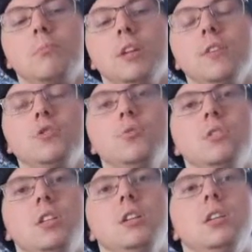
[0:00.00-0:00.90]
gives you
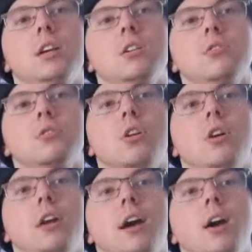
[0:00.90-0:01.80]
details
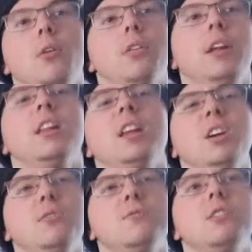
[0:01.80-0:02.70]
on how they
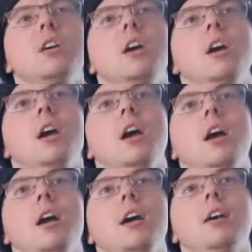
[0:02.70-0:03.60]
lived
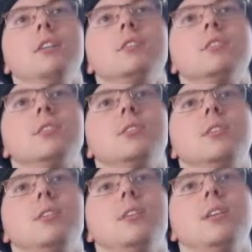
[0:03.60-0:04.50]
and
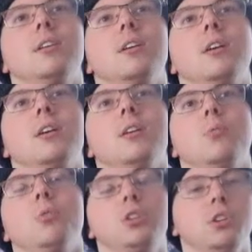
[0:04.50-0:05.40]

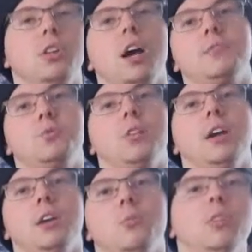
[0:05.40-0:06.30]
what their lives were
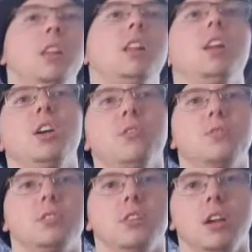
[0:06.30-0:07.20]
like and what they
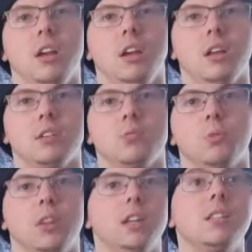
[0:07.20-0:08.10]
lived and
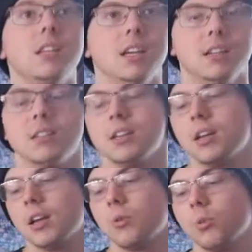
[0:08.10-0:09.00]
what they did.
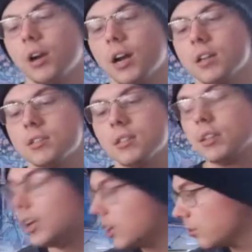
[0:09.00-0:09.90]
Whereas in
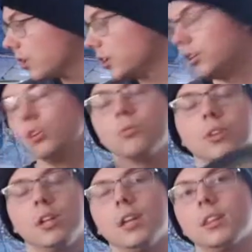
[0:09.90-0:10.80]
the other one, you don't
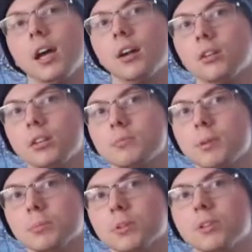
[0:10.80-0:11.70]
really get that on these
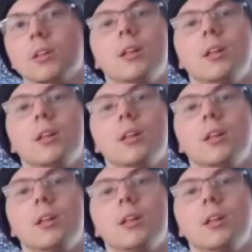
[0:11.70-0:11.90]
people.